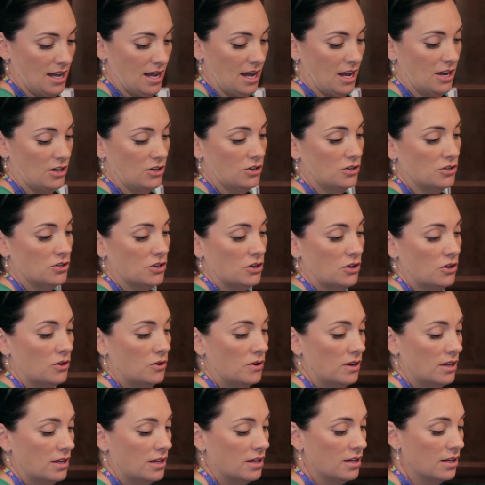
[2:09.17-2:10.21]
and you do
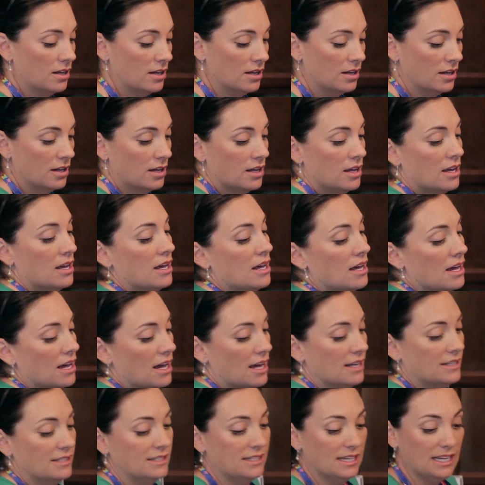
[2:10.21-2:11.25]

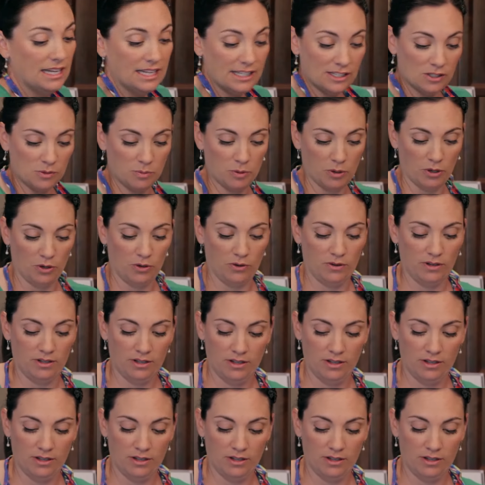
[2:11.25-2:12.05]
a teaspoon.